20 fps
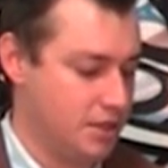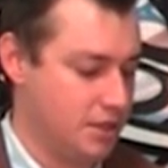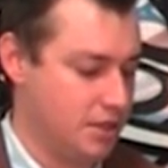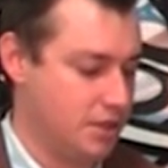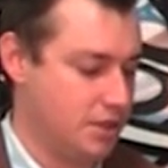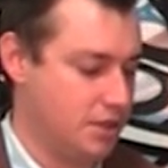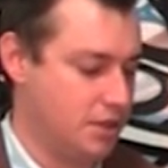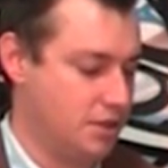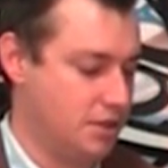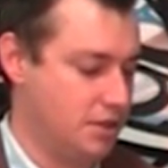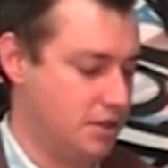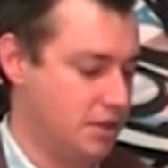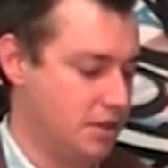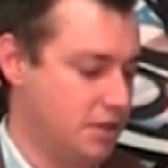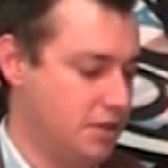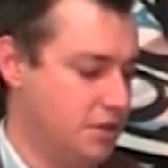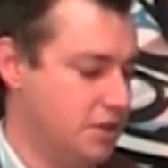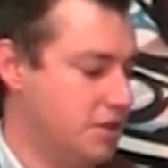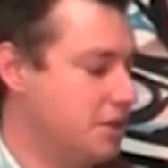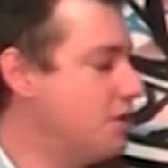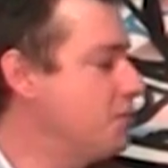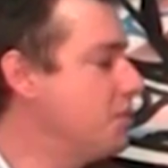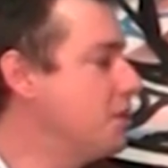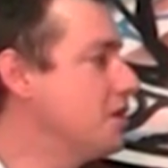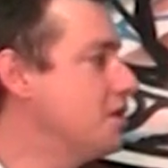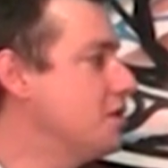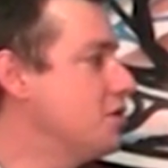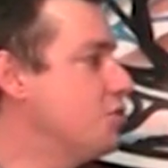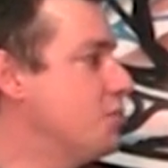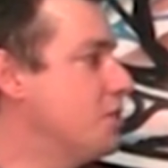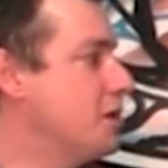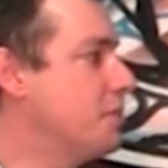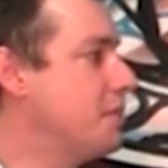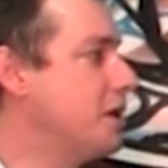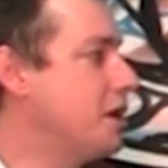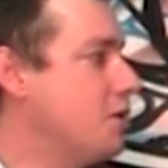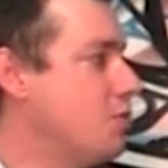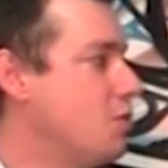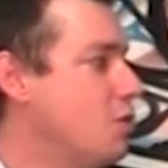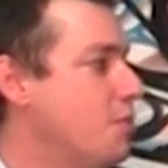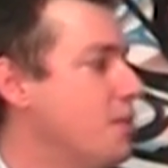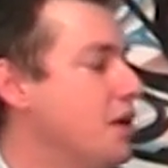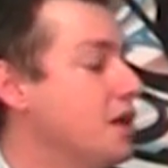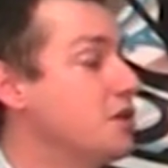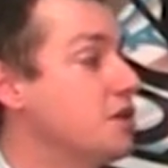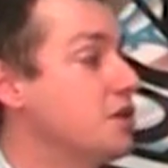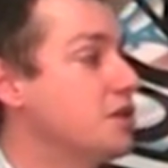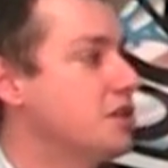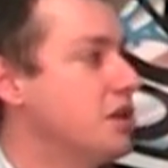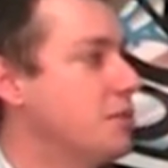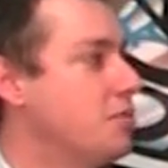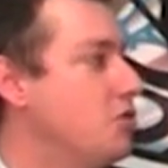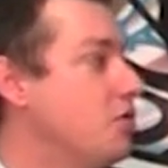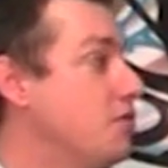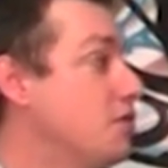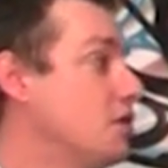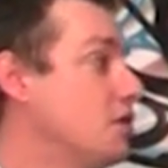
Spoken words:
So could you tell me a little bit about what made you step off the